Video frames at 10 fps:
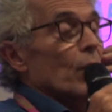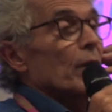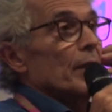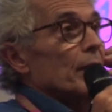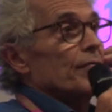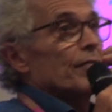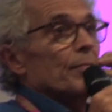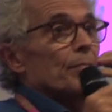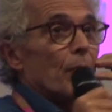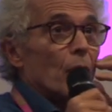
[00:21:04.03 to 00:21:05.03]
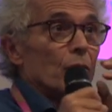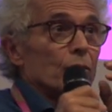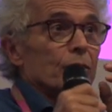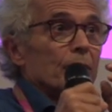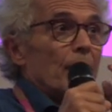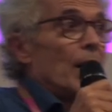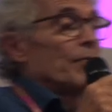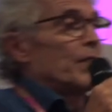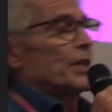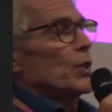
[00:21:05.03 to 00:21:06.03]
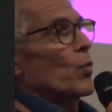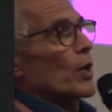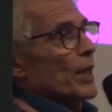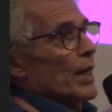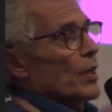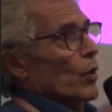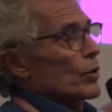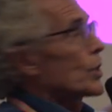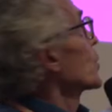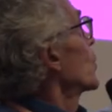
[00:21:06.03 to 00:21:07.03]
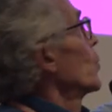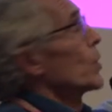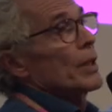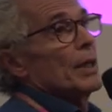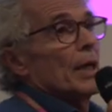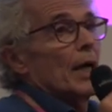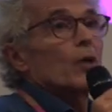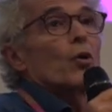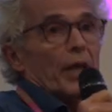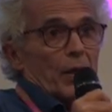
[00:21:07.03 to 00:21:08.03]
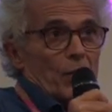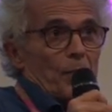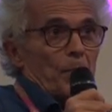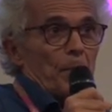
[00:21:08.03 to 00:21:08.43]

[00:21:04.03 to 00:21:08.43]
coca leaf bolus. This is what archaeologists call a coquero.